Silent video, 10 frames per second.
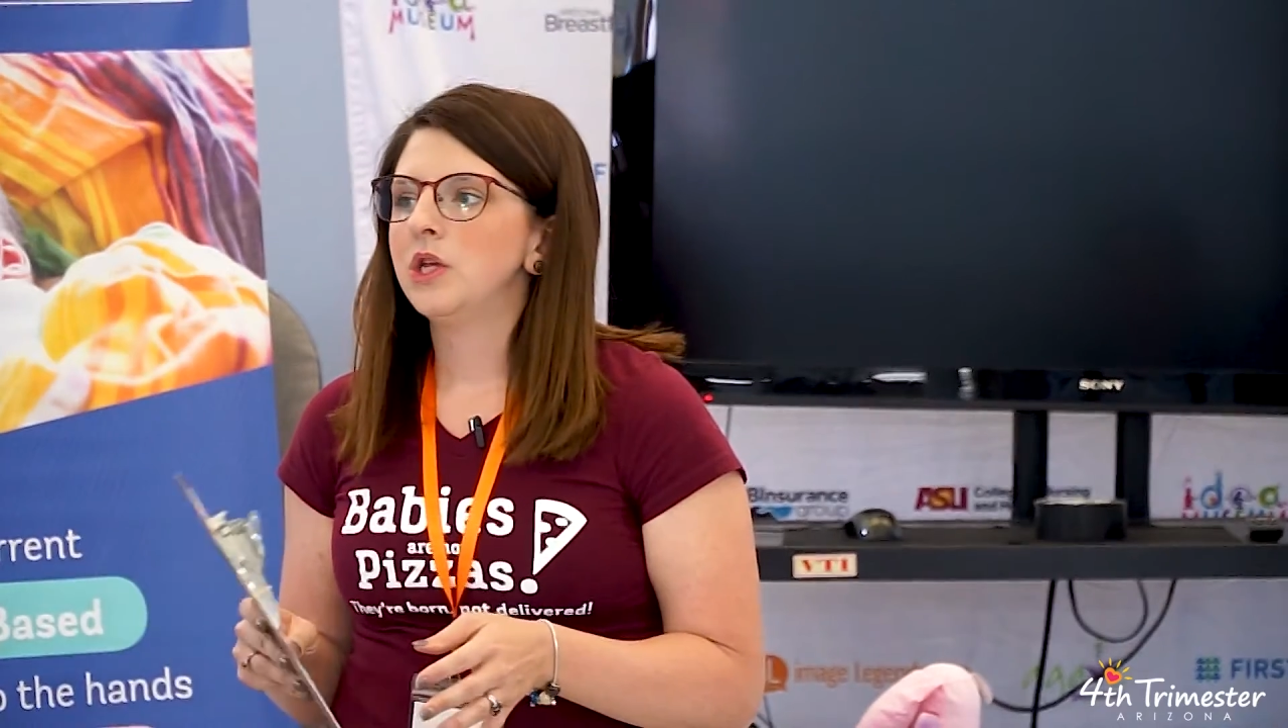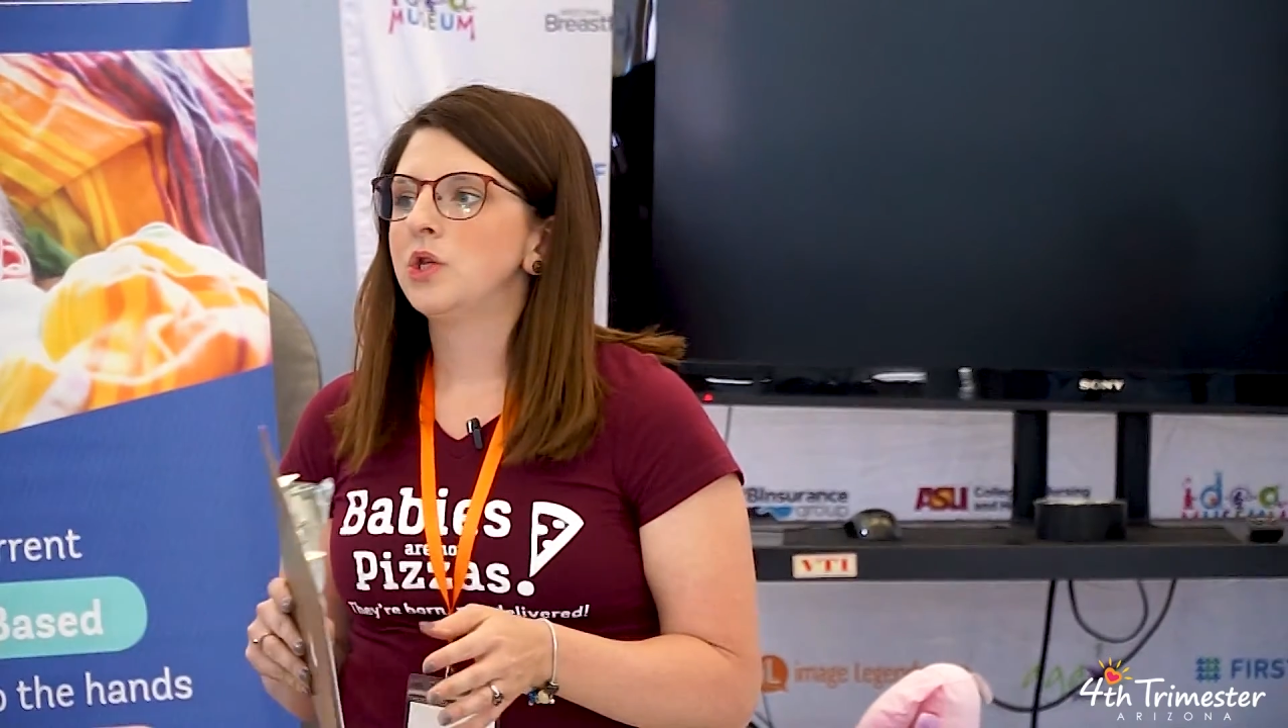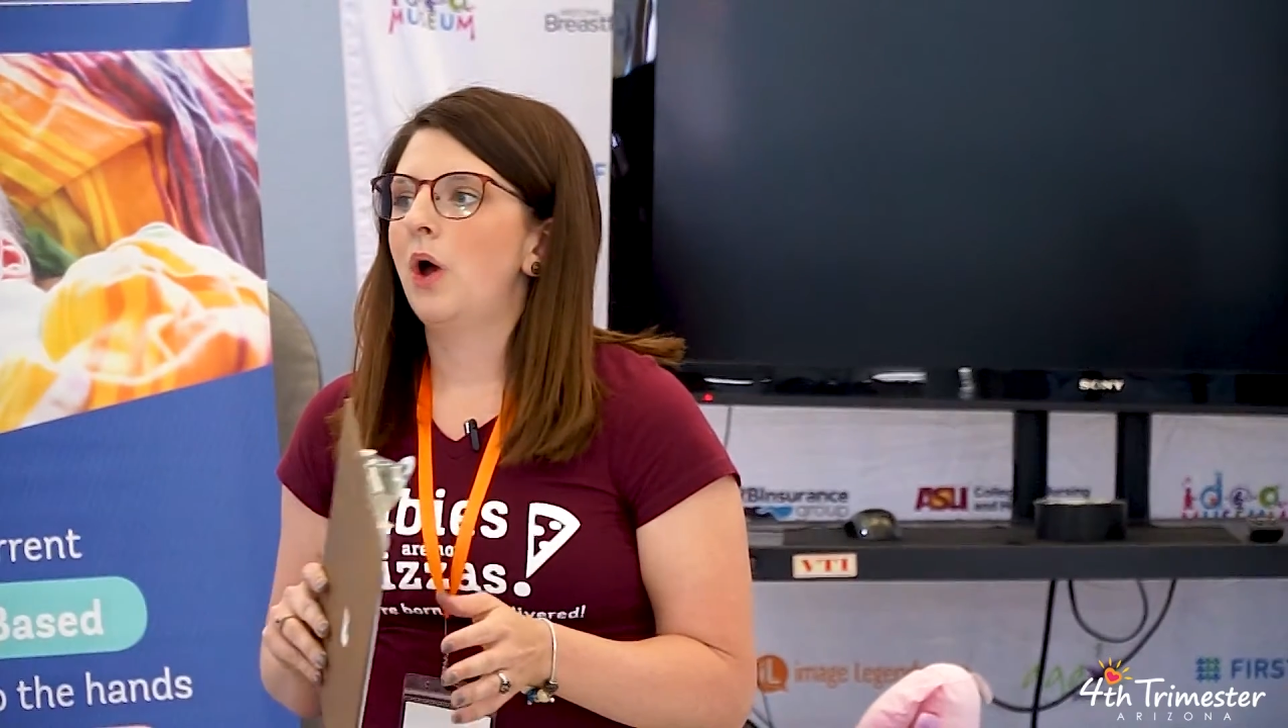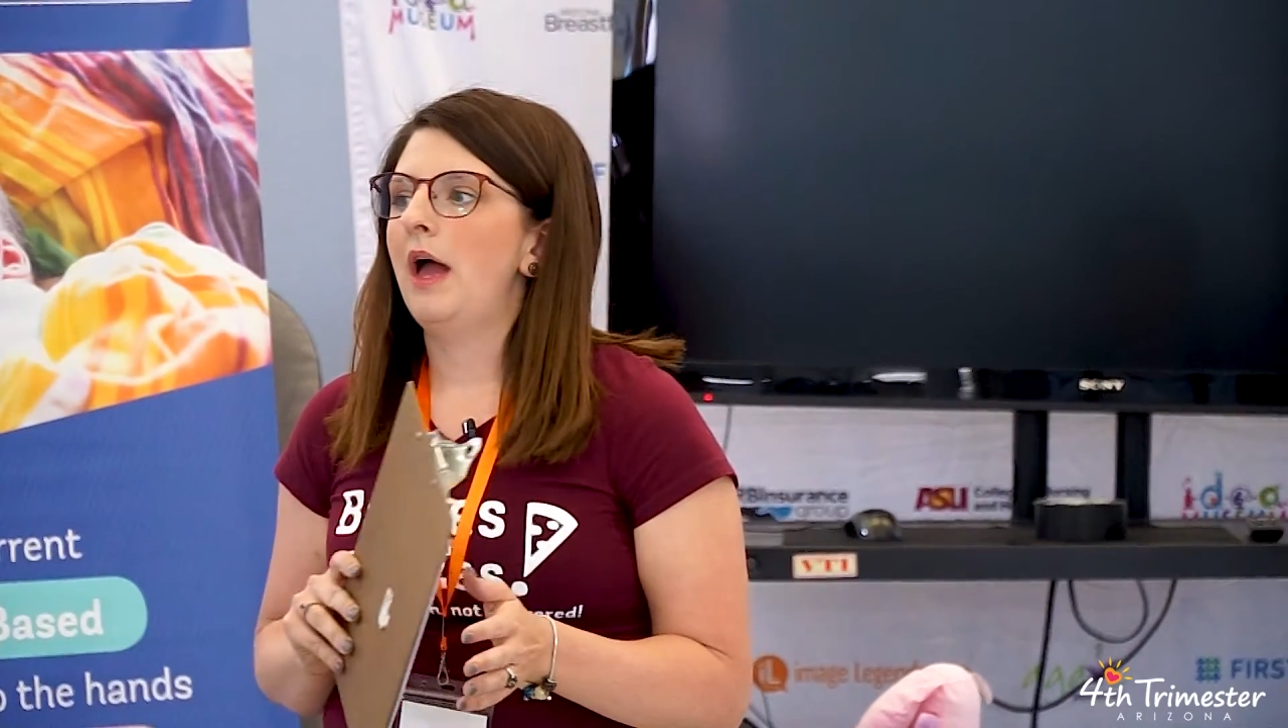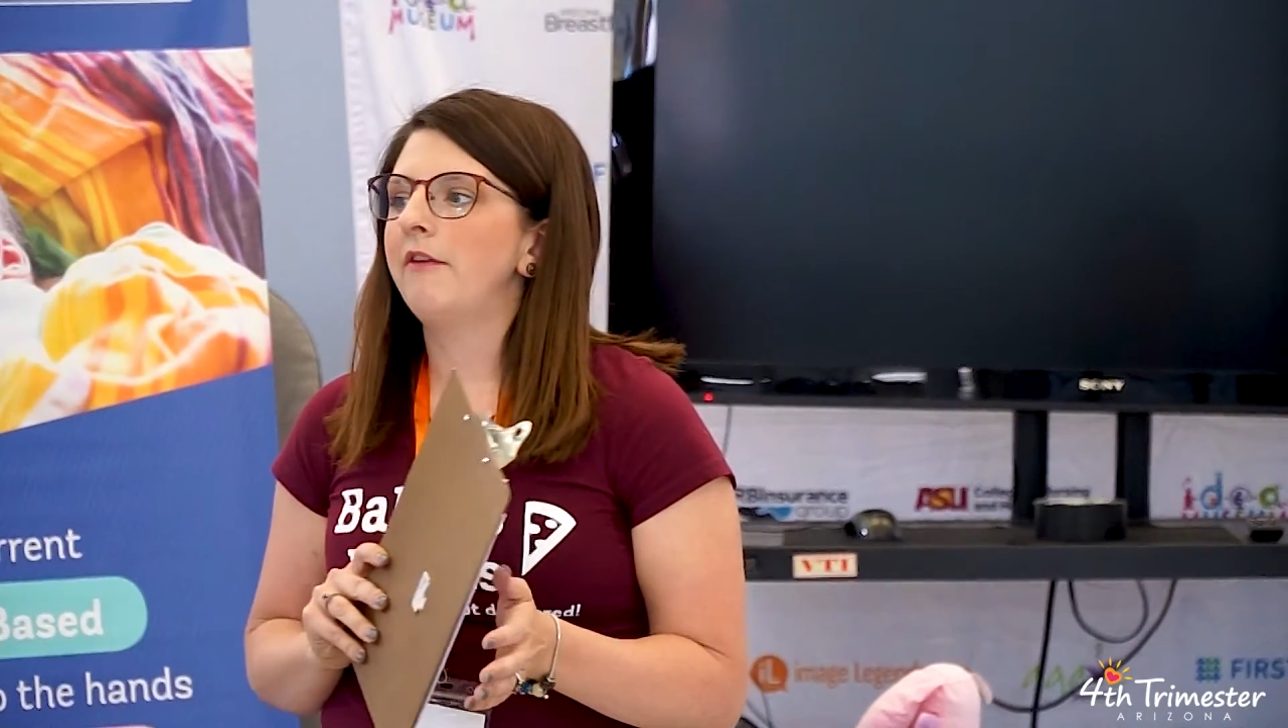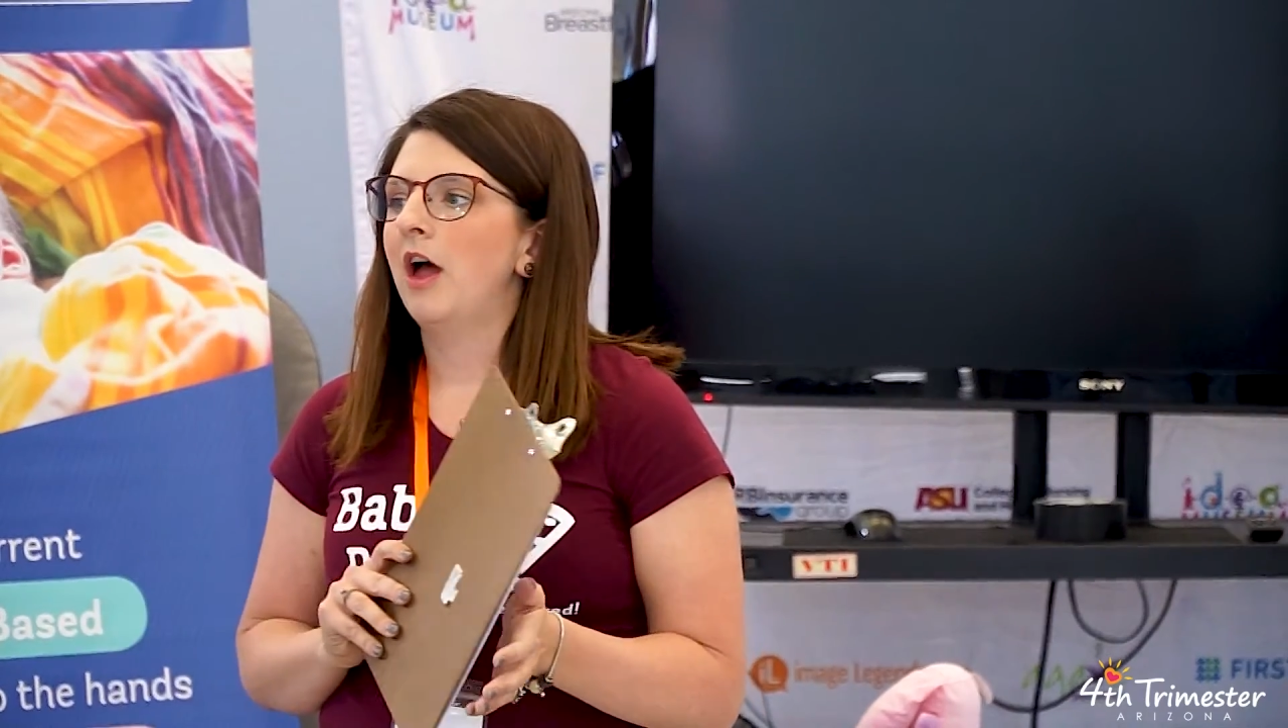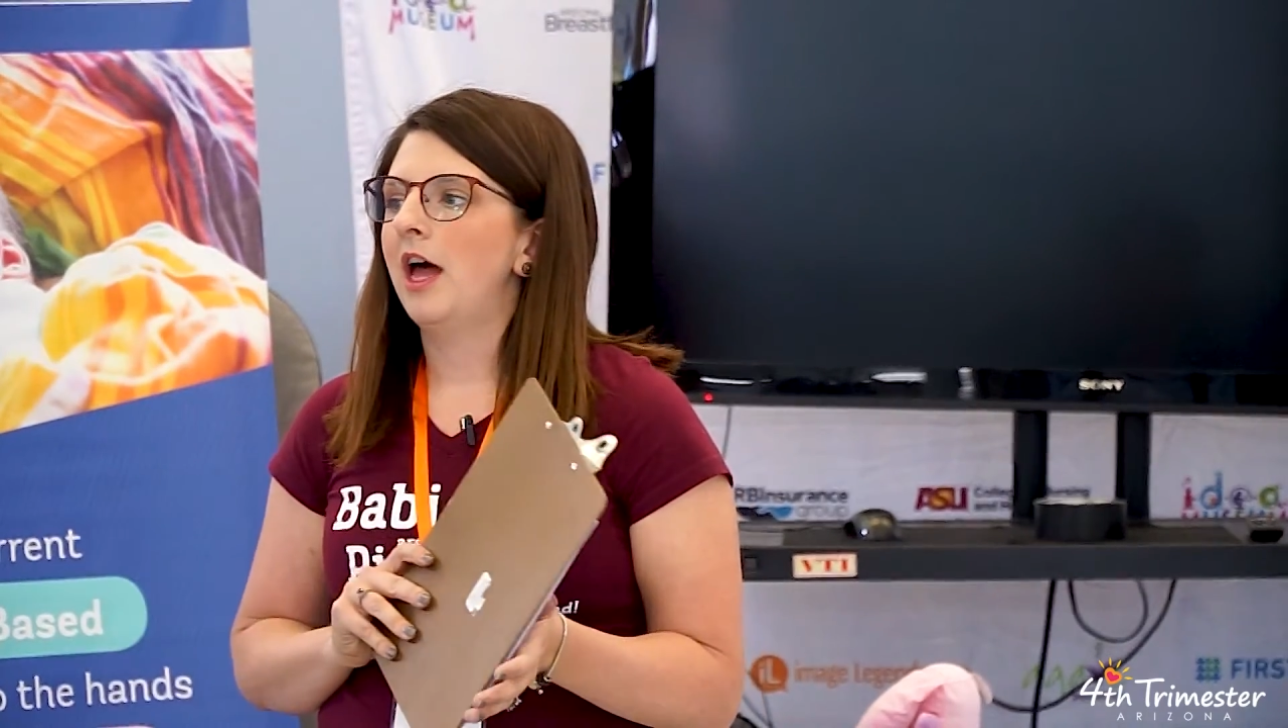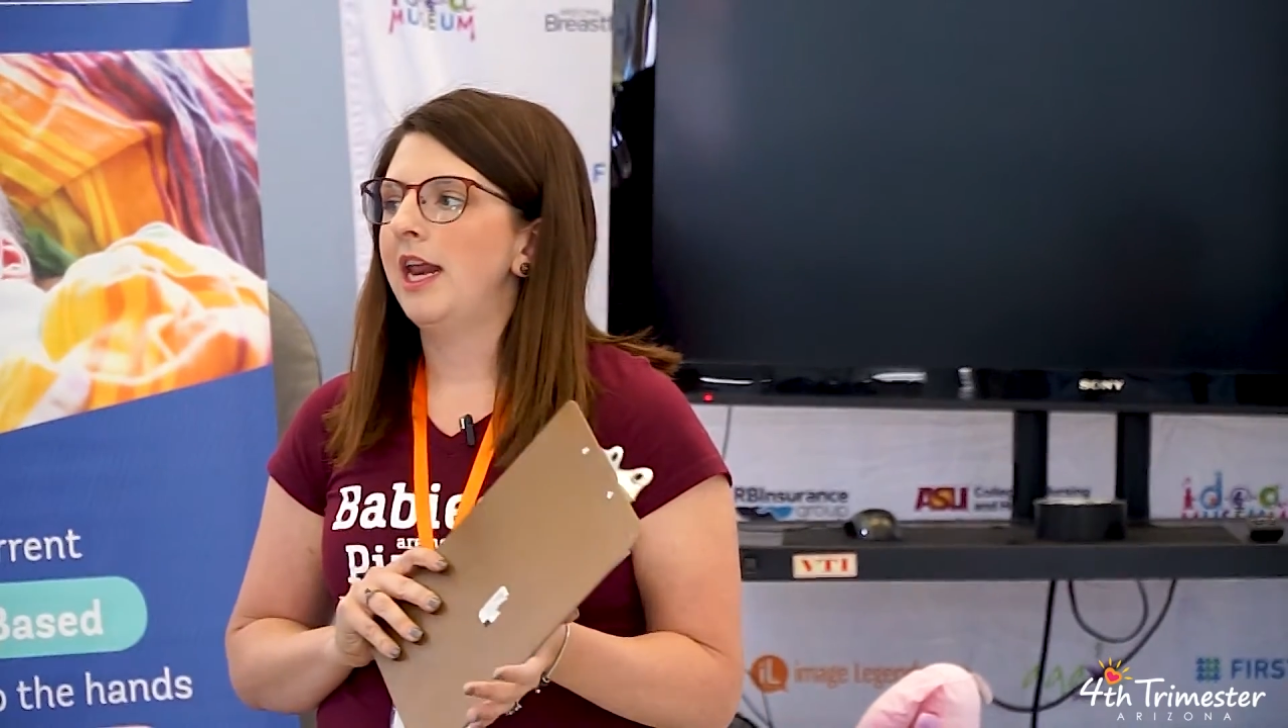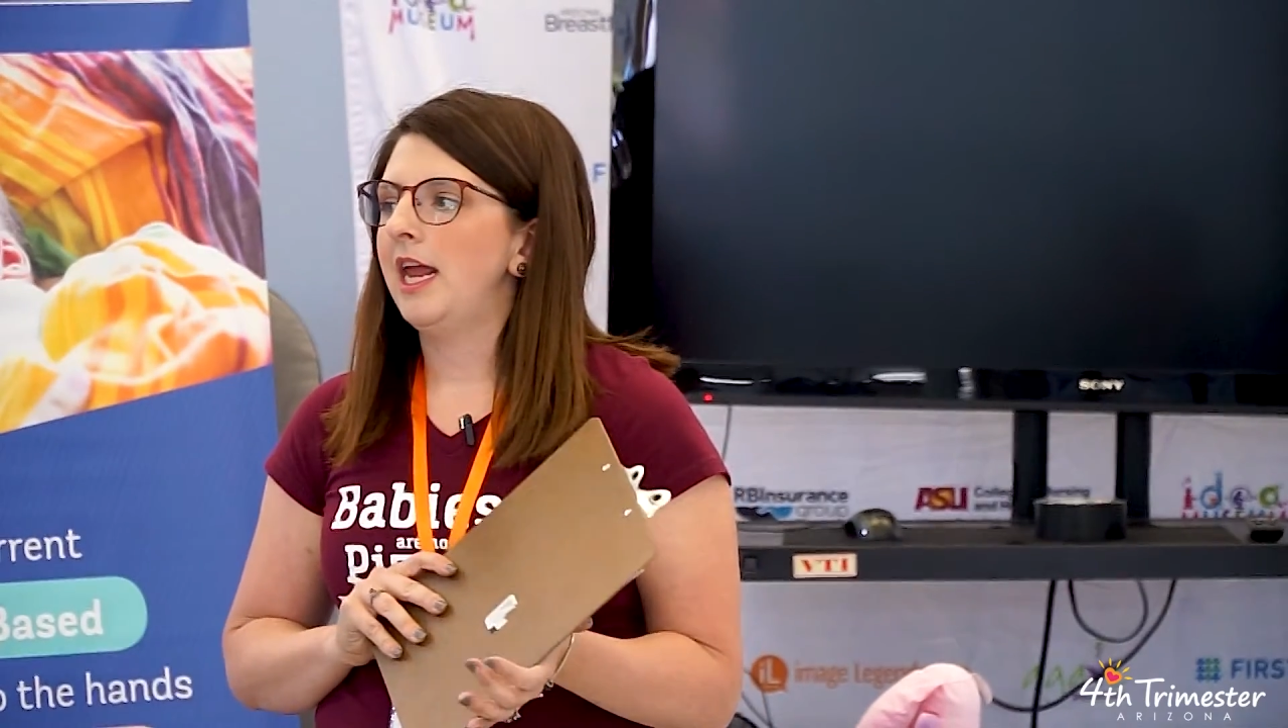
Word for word: So I've got